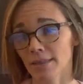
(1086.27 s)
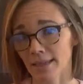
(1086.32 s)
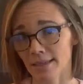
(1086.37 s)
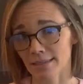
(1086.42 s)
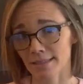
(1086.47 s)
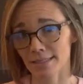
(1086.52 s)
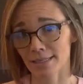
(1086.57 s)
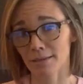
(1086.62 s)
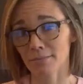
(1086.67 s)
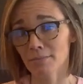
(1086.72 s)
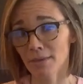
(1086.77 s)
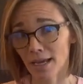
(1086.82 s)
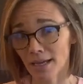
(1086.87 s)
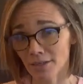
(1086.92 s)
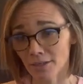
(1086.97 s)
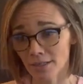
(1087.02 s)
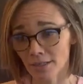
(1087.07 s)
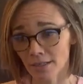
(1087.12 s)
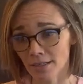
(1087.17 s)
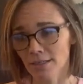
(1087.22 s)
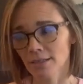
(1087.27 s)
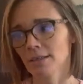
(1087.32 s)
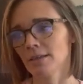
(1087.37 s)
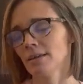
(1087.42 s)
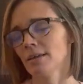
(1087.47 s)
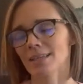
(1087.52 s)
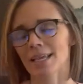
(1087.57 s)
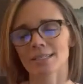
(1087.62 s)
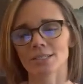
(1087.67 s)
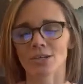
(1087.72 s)
things that matter.
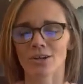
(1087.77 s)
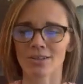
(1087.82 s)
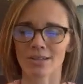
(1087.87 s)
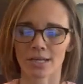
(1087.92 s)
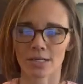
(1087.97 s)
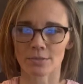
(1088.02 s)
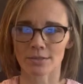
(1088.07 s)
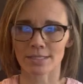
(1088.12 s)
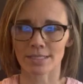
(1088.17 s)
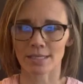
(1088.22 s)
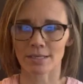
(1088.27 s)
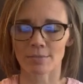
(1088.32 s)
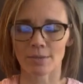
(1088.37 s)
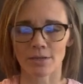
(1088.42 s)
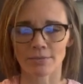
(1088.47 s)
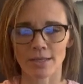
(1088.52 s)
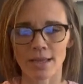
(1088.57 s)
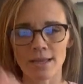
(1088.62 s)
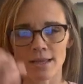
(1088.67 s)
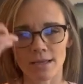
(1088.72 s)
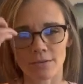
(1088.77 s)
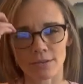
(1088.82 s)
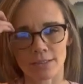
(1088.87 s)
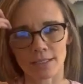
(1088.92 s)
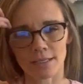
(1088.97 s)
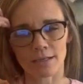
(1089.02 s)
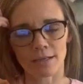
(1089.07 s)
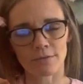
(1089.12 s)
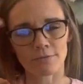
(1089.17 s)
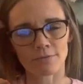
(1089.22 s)
That's all I will say about that. I will
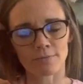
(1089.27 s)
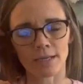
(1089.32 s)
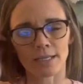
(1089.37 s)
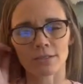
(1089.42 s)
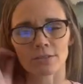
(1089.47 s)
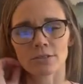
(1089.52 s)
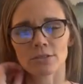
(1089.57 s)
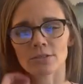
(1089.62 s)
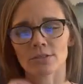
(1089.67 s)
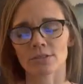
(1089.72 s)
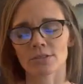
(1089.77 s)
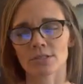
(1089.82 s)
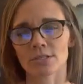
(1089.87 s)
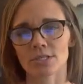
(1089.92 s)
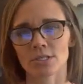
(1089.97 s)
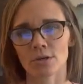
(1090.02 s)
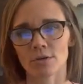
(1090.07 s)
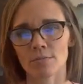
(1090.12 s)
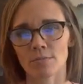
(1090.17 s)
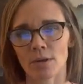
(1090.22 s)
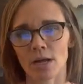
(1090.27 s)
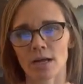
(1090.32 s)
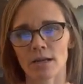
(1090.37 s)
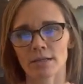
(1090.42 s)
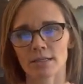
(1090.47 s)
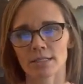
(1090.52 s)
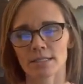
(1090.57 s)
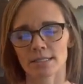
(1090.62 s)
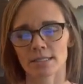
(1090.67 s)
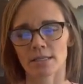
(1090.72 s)
get off my little
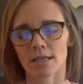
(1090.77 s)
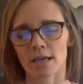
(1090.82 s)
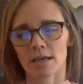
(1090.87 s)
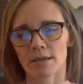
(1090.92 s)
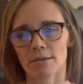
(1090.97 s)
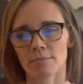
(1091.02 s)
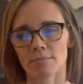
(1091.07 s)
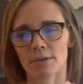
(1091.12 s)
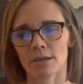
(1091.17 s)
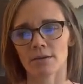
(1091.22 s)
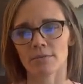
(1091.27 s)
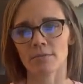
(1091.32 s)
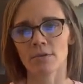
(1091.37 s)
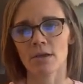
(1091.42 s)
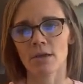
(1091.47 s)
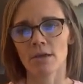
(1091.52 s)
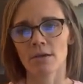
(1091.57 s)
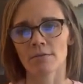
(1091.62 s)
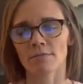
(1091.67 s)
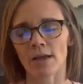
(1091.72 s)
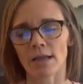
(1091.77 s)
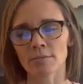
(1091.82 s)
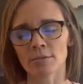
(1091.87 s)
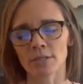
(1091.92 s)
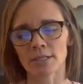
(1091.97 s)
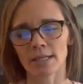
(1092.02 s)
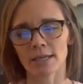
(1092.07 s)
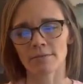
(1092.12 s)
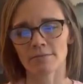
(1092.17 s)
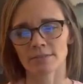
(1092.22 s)
soapbox. Um, but
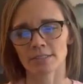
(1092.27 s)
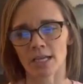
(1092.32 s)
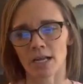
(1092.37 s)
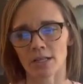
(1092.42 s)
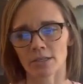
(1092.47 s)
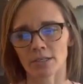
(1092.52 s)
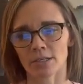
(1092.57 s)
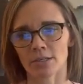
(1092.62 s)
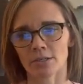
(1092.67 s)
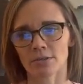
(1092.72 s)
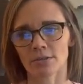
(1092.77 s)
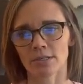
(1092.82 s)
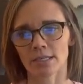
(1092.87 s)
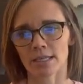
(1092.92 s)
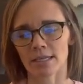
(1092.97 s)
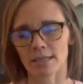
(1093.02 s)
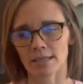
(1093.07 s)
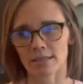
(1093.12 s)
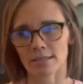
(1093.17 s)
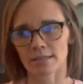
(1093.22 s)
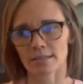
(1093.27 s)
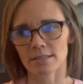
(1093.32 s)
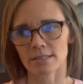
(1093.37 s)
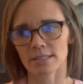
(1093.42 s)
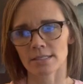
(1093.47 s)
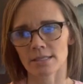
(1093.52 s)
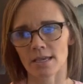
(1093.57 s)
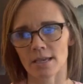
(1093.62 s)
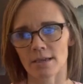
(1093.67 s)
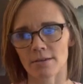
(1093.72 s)
Vibrant Life Tallow
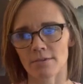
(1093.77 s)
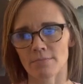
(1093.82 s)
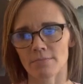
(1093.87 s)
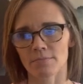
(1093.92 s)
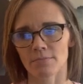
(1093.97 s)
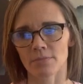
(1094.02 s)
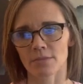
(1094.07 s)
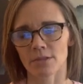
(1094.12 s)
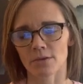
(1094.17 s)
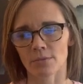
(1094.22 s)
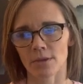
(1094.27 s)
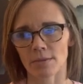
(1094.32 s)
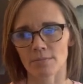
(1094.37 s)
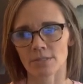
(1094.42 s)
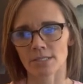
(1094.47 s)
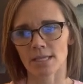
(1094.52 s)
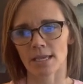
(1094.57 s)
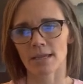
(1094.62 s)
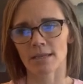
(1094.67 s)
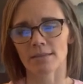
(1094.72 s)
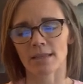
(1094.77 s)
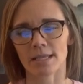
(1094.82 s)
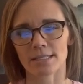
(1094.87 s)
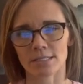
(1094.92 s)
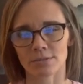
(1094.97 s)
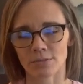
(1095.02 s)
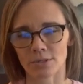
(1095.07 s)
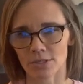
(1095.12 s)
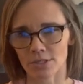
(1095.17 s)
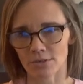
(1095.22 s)
is um, the website.
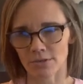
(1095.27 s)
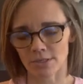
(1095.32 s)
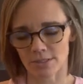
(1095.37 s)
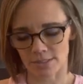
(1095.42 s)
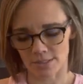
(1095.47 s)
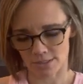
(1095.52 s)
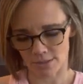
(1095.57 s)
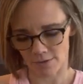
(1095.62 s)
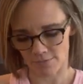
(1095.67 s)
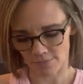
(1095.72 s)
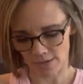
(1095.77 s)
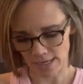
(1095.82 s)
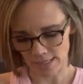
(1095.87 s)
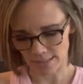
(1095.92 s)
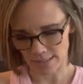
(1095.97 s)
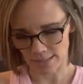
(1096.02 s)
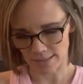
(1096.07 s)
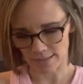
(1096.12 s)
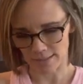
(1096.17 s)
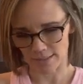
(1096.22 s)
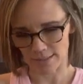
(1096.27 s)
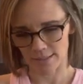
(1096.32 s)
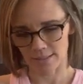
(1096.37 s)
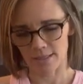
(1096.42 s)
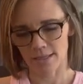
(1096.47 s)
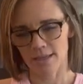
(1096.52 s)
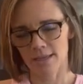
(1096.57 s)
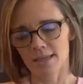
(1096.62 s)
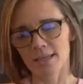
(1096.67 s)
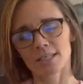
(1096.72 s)
That's where you can start finding it
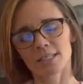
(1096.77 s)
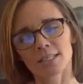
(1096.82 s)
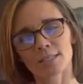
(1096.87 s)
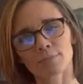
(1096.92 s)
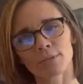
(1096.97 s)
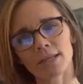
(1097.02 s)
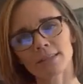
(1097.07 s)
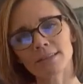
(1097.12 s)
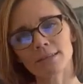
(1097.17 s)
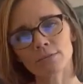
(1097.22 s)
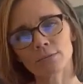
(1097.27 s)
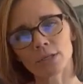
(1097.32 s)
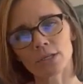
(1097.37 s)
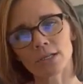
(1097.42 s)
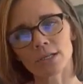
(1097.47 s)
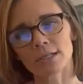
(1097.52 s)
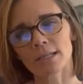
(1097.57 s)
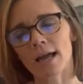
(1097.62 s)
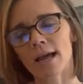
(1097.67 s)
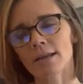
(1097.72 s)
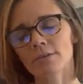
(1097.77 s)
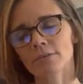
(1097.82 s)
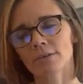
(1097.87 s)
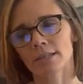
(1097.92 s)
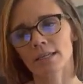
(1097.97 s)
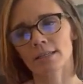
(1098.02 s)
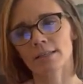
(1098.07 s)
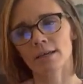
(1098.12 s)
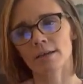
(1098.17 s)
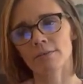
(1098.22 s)
spread the word. I
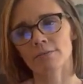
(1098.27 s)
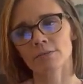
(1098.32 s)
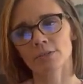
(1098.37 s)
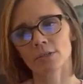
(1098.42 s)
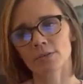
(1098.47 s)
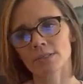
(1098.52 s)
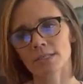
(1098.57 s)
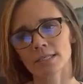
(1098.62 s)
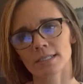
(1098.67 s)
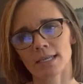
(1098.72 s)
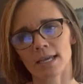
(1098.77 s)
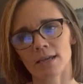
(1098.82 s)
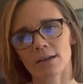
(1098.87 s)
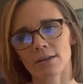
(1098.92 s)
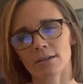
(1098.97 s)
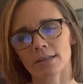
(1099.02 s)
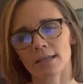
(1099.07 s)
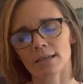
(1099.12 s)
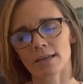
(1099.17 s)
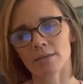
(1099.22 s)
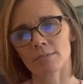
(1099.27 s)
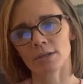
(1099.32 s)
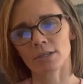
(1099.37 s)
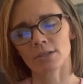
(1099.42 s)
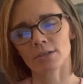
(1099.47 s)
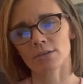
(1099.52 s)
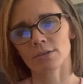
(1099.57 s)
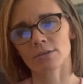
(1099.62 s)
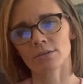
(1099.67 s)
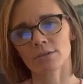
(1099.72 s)
really love nose to tail. Like I'm a
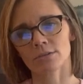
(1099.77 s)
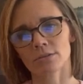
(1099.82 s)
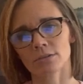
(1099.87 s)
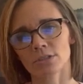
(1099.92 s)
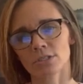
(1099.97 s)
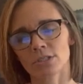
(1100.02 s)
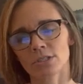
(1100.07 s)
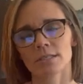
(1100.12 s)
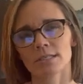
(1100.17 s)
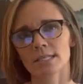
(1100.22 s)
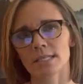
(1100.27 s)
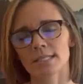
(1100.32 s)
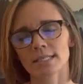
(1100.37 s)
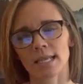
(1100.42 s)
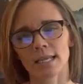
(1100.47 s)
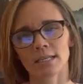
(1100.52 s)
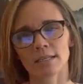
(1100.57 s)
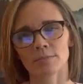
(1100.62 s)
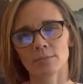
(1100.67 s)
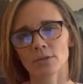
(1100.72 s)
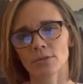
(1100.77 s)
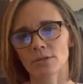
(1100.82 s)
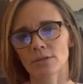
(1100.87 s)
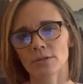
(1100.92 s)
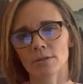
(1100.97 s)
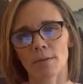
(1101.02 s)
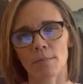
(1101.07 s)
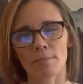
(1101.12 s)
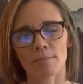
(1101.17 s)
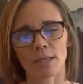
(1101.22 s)
huge
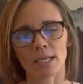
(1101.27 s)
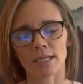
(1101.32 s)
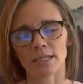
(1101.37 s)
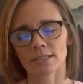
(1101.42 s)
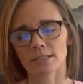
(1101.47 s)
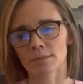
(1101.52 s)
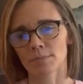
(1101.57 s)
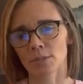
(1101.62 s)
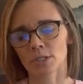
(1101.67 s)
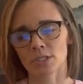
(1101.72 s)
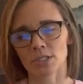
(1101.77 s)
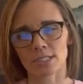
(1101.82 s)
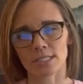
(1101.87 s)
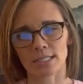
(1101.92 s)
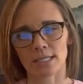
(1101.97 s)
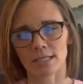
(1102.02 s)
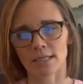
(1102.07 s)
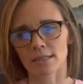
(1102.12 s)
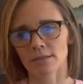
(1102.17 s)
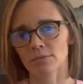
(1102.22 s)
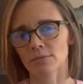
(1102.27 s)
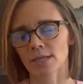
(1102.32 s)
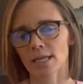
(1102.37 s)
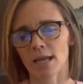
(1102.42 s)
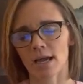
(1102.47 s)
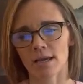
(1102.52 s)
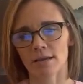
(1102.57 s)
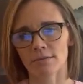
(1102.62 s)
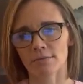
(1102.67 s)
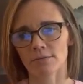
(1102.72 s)
sustainable meat person. We
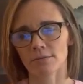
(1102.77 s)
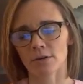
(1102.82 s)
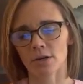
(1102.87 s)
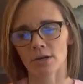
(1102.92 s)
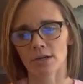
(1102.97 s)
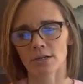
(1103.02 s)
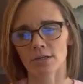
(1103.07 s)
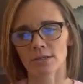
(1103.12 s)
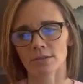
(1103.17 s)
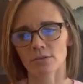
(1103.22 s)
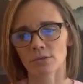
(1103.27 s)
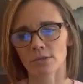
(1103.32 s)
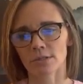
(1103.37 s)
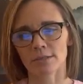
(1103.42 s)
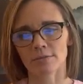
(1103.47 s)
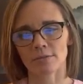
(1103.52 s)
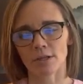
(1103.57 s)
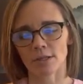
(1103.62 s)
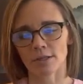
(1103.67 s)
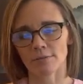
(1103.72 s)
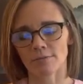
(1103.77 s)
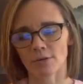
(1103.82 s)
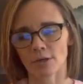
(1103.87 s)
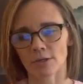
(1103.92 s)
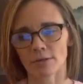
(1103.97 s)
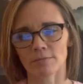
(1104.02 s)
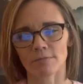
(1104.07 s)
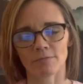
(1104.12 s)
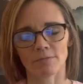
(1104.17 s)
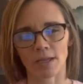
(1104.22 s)
have our Oregon Valley
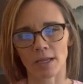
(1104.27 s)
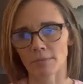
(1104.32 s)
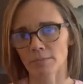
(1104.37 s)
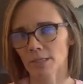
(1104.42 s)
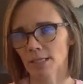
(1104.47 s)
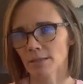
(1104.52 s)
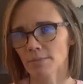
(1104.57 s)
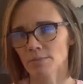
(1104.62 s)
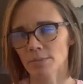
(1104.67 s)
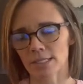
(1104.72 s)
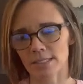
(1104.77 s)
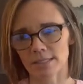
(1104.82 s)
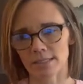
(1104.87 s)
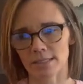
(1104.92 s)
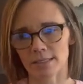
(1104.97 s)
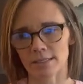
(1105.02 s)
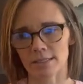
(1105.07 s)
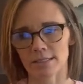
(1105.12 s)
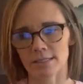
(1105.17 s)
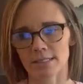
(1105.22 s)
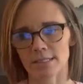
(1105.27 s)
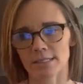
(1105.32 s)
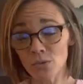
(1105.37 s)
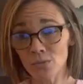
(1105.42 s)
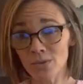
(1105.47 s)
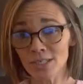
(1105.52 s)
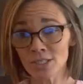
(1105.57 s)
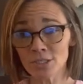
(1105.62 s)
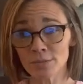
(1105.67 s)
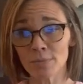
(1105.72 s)
Farm family business,
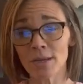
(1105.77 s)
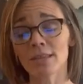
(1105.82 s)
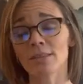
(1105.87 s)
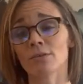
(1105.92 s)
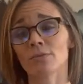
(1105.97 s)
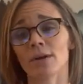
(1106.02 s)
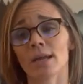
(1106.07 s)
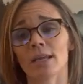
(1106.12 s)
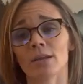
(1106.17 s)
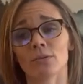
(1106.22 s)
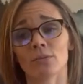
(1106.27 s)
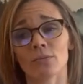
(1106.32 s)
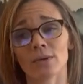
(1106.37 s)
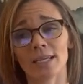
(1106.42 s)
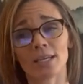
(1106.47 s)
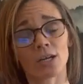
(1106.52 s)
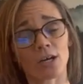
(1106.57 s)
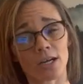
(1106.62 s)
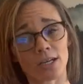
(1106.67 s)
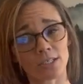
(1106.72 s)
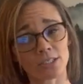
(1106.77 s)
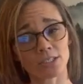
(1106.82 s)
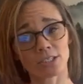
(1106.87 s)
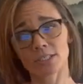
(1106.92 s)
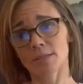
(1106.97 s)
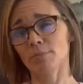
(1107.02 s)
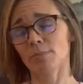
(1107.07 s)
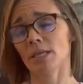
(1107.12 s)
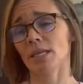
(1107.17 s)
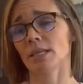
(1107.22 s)
which by the way, we are
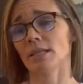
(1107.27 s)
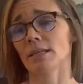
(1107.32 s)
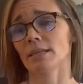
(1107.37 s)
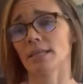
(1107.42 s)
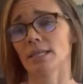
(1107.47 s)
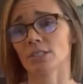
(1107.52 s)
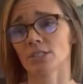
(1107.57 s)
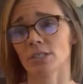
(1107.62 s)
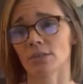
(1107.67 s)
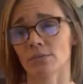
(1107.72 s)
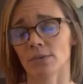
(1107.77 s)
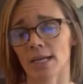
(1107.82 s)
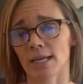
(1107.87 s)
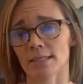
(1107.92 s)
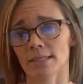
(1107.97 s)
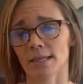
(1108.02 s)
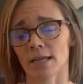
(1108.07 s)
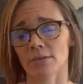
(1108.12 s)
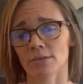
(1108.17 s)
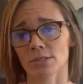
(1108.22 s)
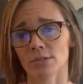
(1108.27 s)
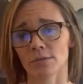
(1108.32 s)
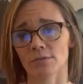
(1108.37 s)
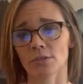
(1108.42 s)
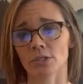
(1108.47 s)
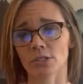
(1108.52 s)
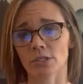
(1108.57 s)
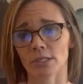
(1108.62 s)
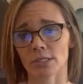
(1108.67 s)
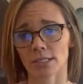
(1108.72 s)
shipping nationwide now. So if
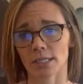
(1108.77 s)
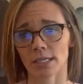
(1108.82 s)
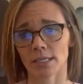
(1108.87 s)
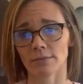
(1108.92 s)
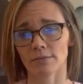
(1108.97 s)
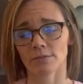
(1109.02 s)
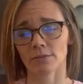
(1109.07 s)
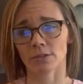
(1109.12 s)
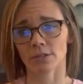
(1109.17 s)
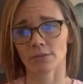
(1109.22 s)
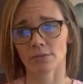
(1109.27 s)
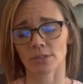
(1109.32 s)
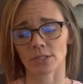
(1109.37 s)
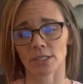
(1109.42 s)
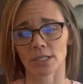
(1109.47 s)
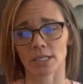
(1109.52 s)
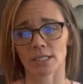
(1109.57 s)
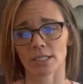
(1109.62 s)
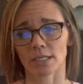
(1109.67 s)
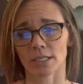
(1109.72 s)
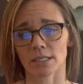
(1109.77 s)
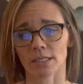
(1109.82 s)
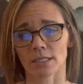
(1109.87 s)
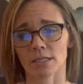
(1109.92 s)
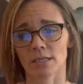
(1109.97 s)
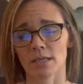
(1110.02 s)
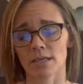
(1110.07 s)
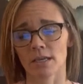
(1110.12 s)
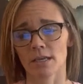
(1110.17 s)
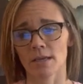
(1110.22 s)
you're looking for really
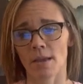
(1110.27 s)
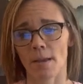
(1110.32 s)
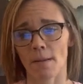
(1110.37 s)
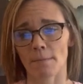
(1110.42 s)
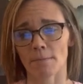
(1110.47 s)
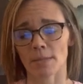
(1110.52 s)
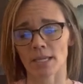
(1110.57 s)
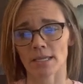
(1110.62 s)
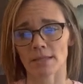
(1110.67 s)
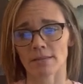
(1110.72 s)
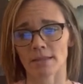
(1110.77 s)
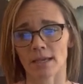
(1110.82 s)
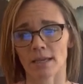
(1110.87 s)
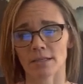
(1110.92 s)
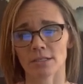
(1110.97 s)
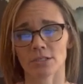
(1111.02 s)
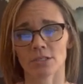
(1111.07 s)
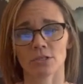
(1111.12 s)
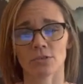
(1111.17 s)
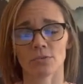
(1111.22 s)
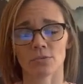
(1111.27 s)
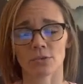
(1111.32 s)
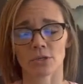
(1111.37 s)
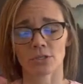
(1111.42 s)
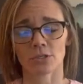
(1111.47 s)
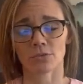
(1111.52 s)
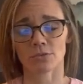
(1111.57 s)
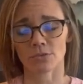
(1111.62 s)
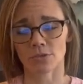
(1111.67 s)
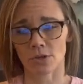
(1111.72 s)
good meat that you, where
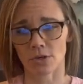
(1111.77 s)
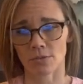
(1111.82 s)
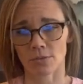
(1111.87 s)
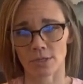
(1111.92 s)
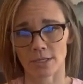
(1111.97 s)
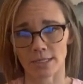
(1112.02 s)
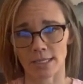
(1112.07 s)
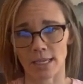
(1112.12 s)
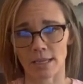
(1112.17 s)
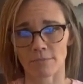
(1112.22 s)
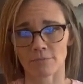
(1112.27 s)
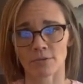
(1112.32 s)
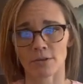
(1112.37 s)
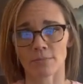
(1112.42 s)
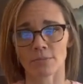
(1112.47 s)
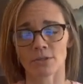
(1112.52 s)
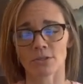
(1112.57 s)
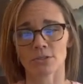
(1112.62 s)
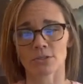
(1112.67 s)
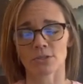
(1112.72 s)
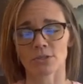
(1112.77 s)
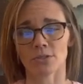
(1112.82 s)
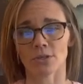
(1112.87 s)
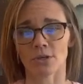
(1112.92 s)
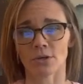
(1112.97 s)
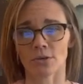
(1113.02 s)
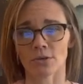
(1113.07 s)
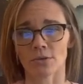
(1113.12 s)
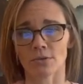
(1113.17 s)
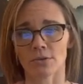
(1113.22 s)
you know where it came from, there's
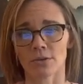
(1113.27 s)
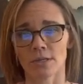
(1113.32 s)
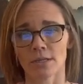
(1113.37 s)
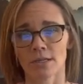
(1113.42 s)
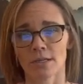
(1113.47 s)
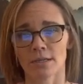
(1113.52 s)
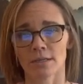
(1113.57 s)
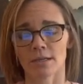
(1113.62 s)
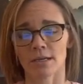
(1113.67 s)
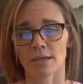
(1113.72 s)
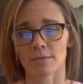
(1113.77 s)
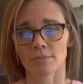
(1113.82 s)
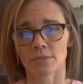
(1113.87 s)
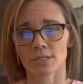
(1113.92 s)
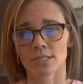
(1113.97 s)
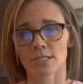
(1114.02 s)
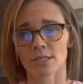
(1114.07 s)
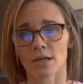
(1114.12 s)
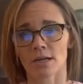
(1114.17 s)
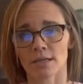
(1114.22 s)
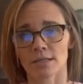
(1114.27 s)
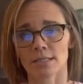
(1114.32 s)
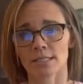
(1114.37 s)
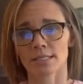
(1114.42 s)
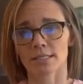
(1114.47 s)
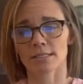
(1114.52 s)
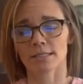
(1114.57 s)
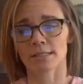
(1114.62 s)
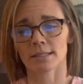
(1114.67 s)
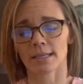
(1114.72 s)
no um,
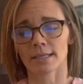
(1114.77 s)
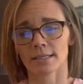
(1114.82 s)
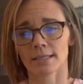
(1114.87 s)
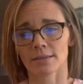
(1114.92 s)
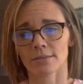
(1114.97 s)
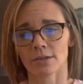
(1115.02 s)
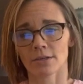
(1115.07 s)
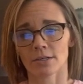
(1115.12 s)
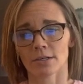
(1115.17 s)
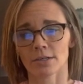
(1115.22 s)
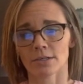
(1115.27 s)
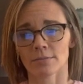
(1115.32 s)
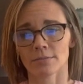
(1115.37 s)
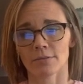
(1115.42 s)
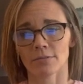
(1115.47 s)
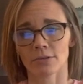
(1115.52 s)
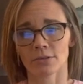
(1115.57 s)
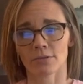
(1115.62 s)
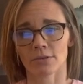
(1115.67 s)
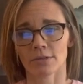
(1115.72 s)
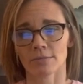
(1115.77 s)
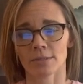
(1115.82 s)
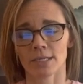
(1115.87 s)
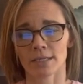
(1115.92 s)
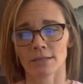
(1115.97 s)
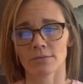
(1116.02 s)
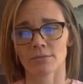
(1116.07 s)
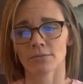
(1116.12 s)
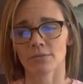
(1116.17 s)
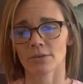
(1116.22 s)
sauce like in the arm, if you know what I
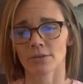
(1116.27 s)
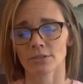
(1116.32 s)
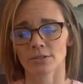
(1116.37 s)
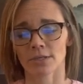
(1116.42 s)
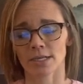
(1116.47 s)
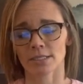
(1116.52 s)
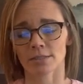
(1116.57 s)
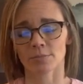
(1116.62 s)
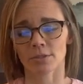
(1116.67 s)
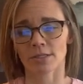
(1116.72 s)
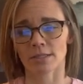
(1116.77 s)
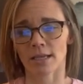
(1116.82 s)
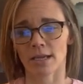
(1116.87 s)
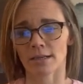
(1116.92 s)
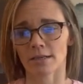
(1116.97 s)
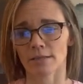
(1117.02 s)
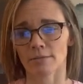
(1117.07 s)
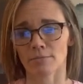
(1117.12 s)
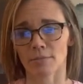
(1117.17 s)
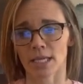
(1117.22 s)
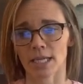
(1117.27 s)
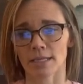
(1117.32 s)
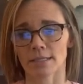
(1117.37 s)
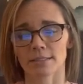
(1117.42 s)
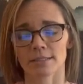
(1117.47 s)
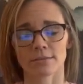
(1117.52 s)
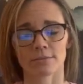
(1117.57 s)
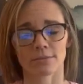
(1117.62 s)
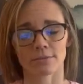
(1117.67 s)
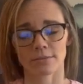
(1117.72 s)
mean, they're trying to put that in
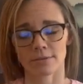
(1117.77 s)
meat.